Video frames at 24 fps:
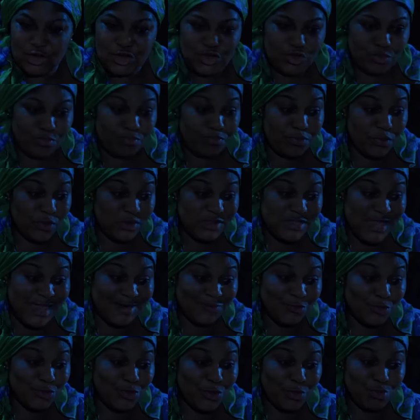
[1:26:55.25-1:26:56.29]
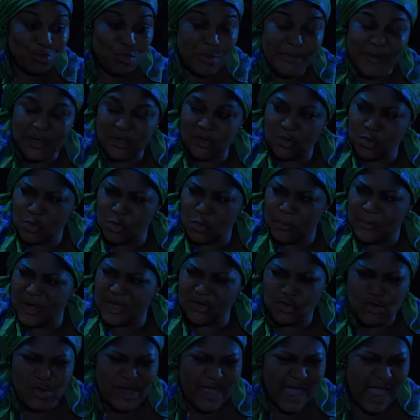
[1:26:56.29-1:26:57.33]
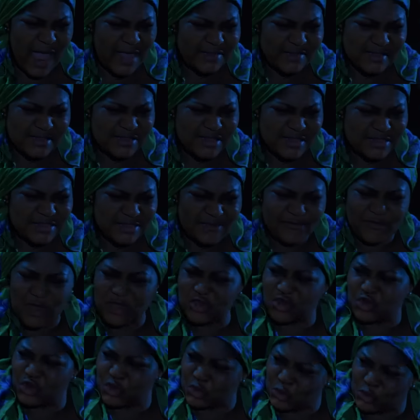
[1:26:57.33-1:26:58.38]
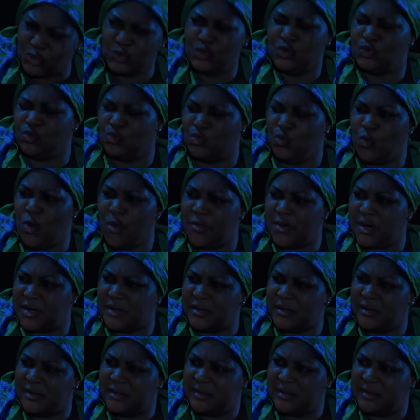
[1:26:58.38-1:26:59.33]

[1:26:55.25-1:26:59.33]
You brought another woman home and you are acting as if I shouldn't worry.